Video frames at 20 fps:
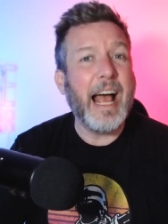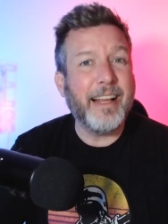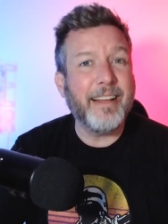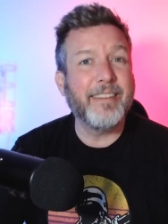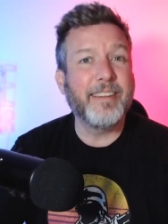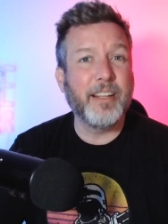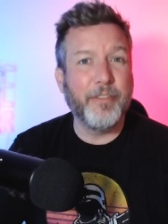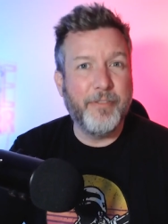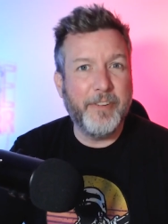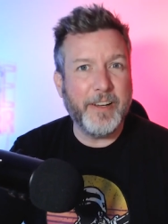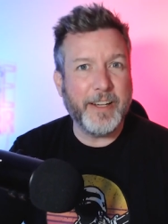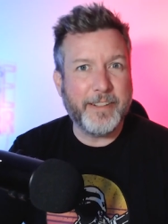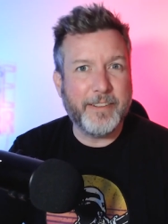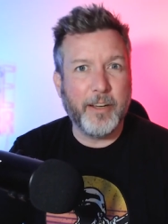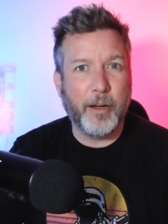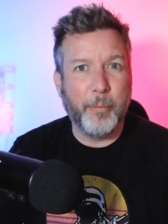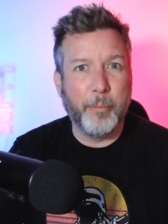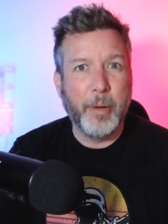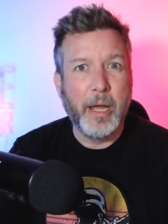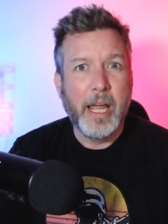As the
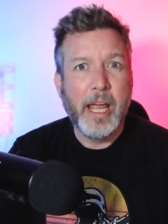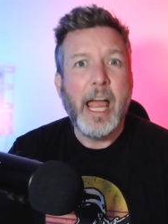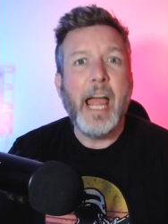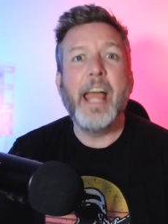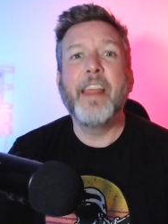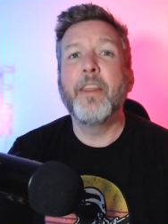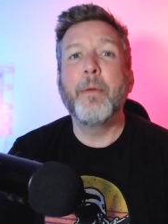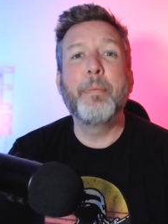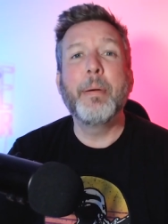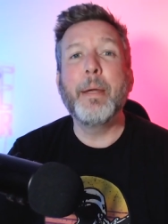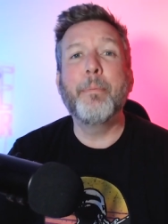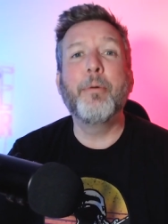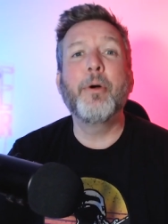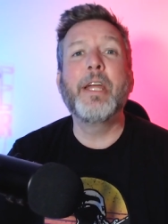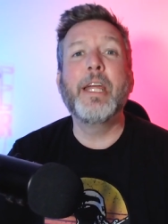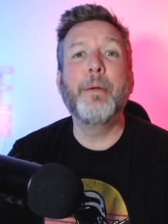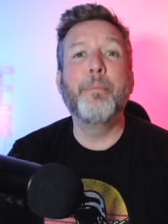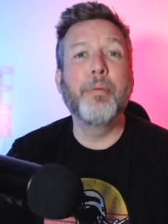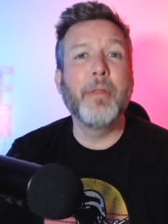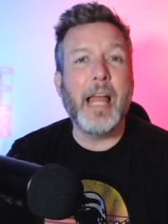victim, and the
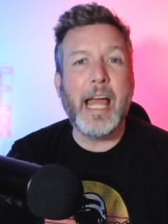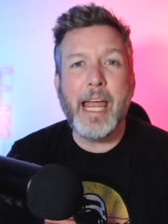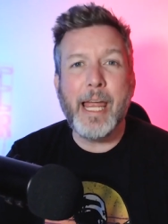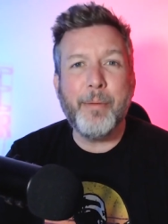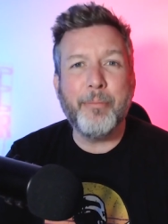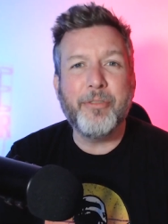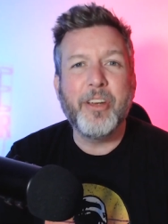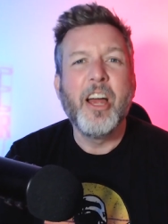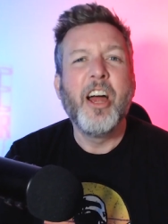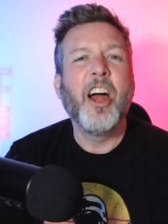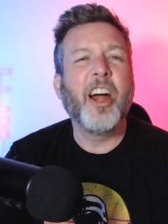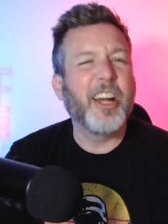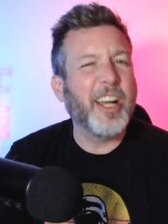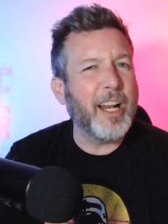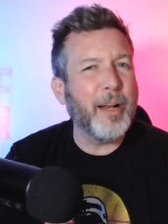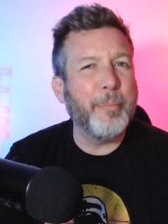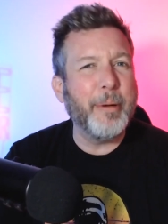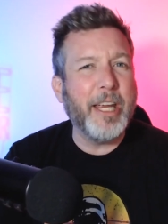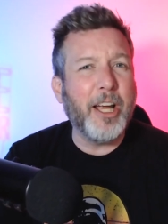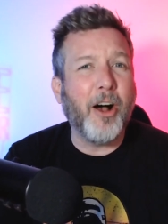people he blames are
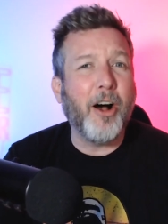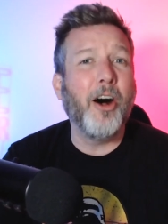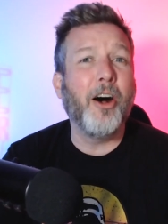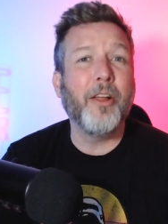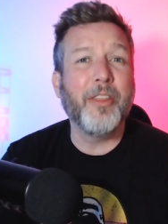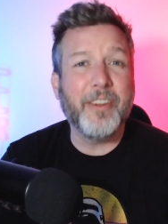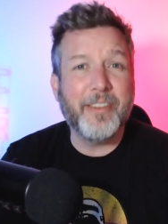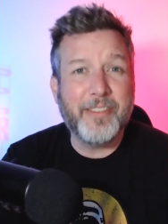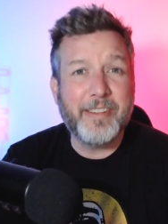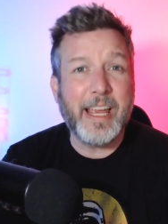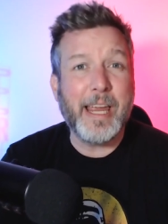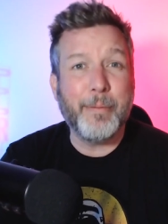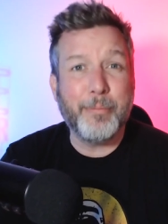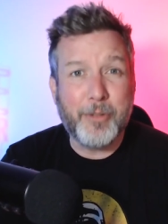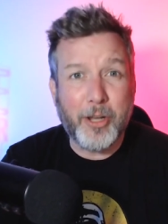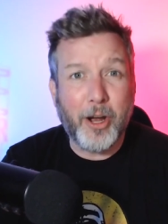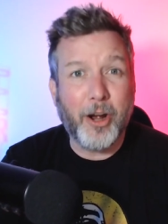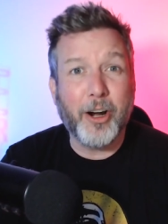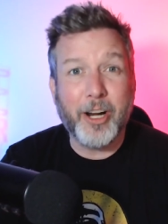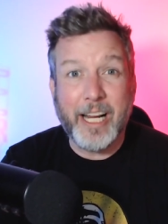gonna be all the
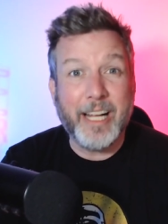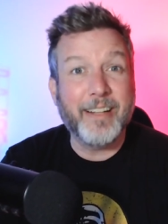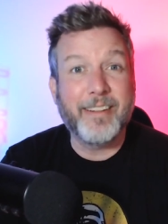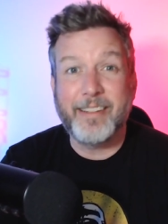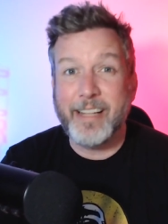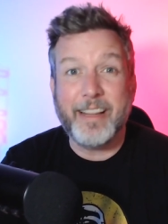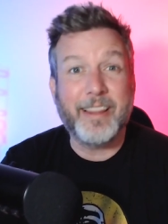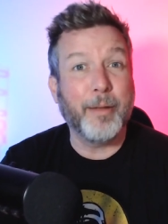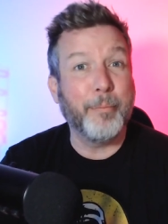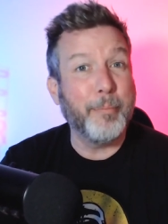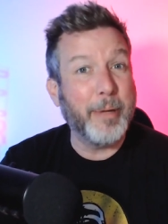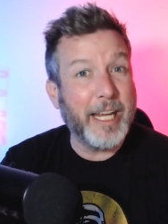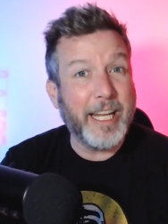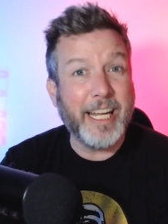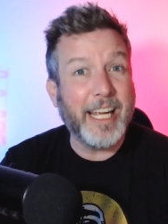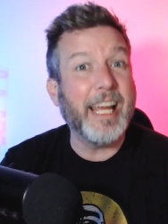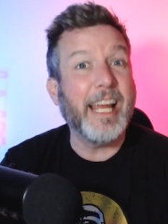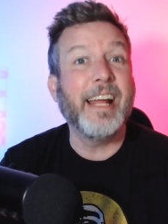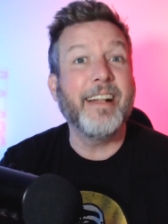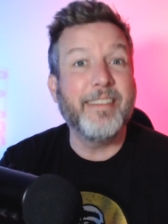same targets that the
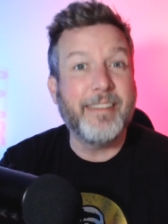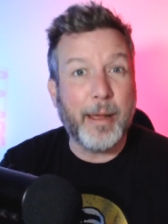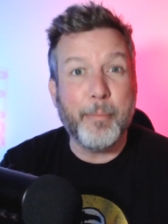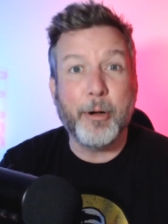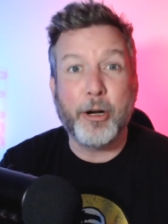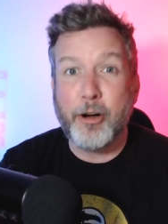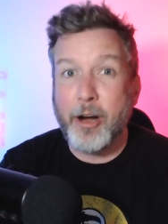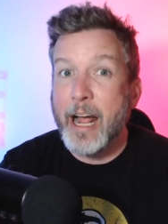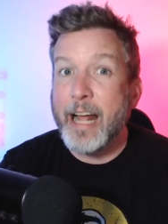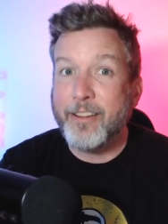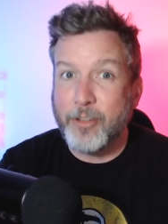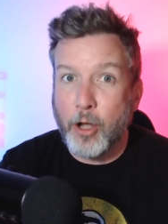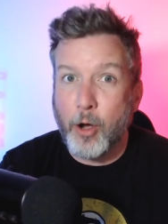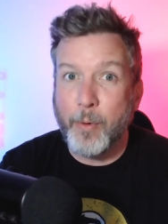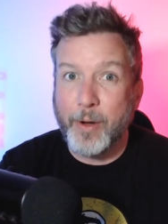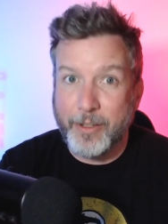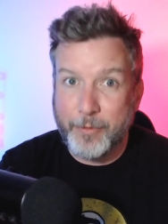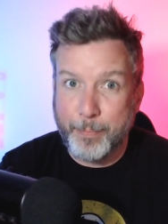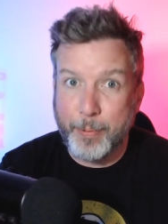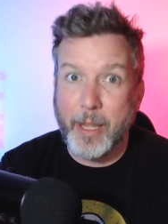media and Democrats
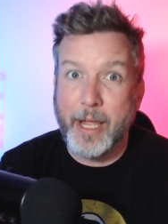always